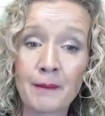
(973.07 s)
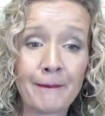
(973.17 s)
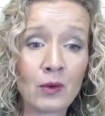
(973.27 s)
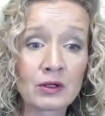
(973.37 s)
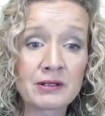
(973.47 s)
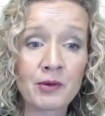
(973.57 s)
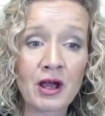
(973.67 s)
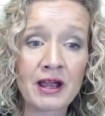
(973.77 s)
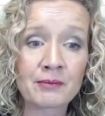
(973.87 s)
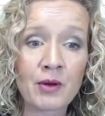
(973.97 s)

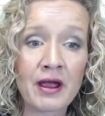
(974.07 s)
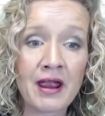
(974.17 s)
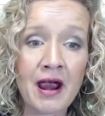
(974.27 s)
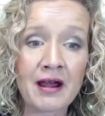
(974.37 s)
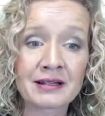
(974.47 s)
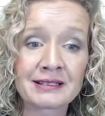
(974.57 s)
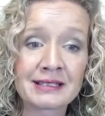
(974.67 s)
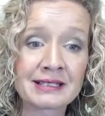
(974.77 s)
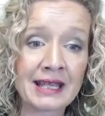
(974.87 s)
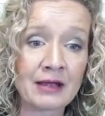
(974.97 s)
multiplied by our
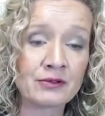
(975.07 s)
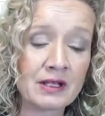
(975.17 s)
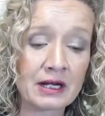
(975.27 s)
discount,